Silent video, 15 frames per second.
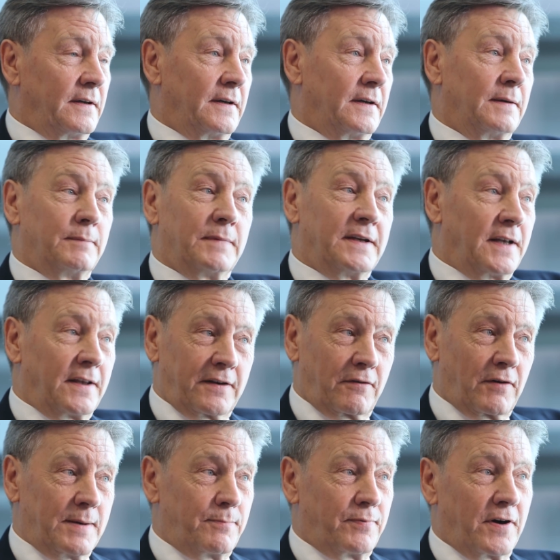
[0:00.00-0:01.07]
Another
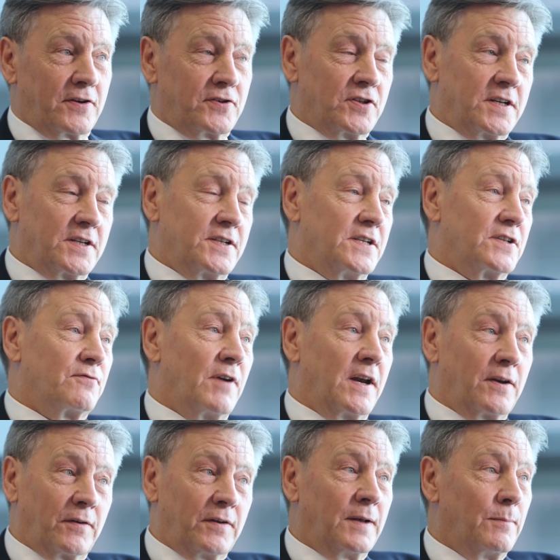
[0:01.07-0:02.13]
great project. It's
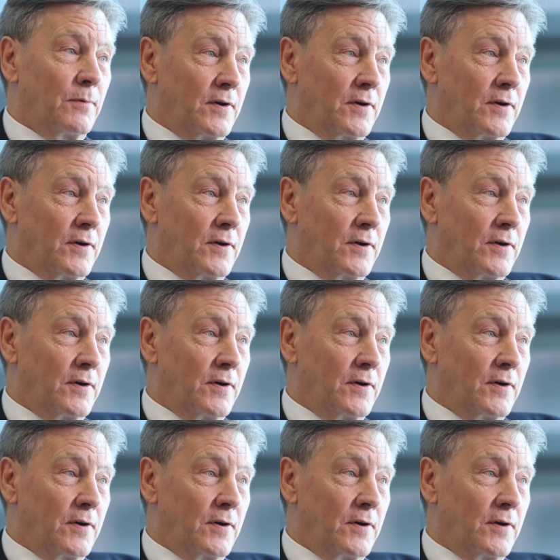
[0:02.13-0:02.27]
right on the